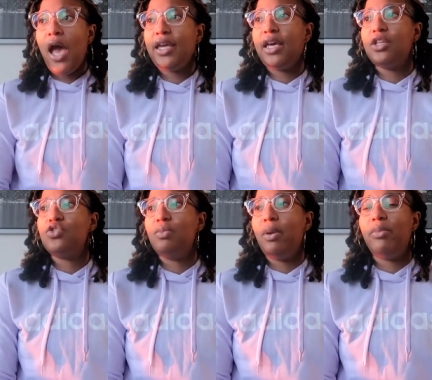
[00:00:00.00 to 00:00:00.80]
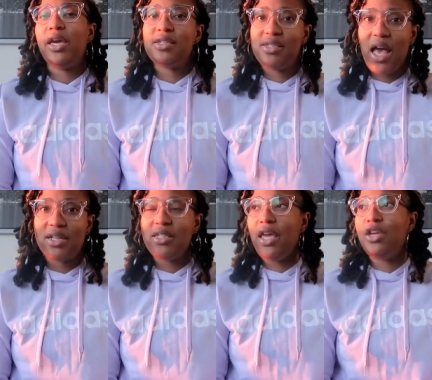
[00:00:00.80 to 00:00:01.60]
I can't remember
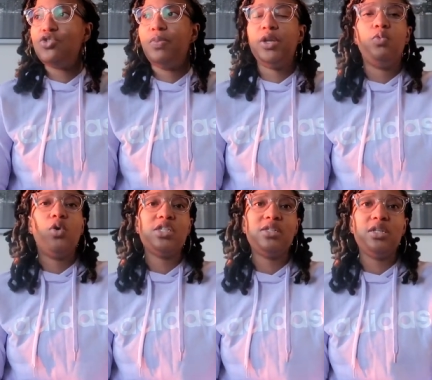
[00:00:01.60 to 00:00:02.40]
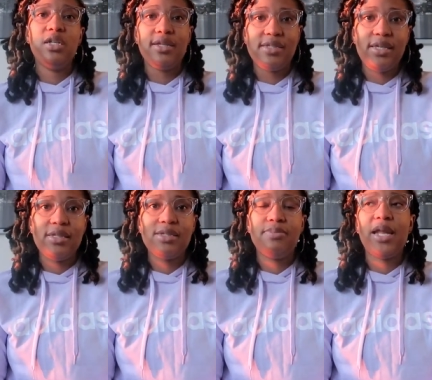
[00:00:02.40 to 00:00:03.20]
exact age, but it was early
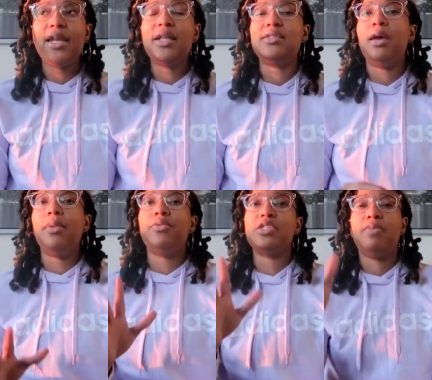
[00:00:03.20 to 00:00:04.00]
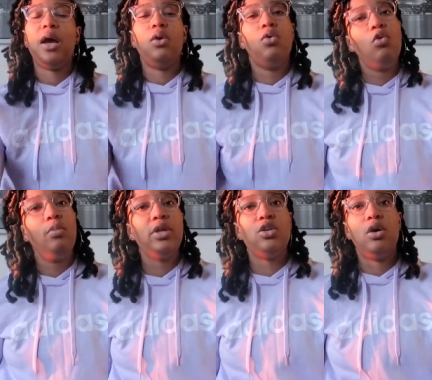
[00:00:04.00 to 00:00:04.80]
teens. But at that time, I was back
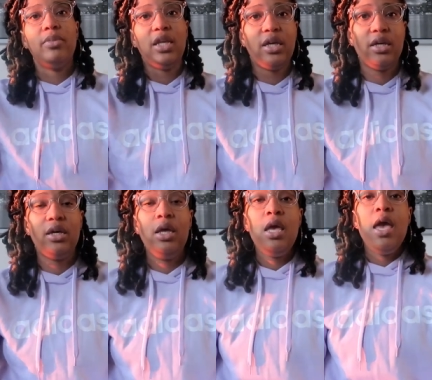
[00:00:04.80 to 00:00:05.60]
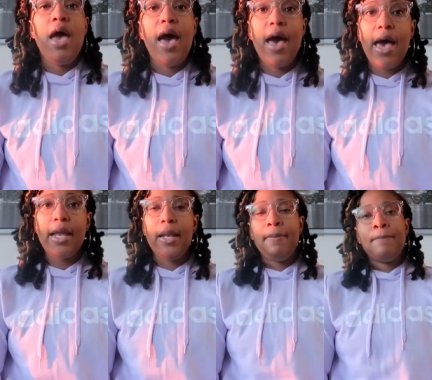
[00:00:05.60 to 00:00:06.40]
home in Dominica,
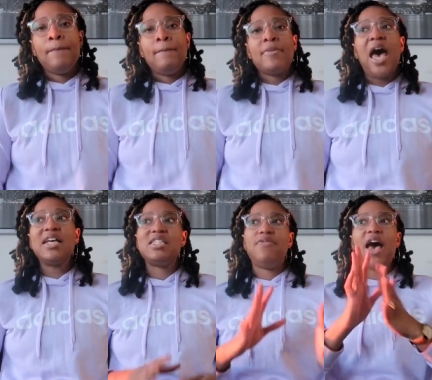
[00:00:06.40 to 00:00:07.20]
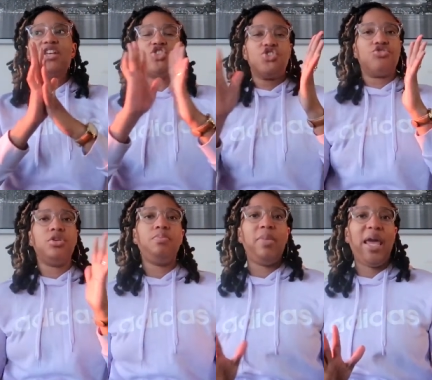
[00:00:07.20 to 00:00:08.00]
and as far as
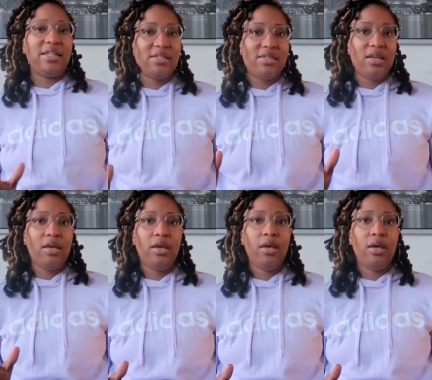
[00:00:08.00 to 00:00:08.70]
treatment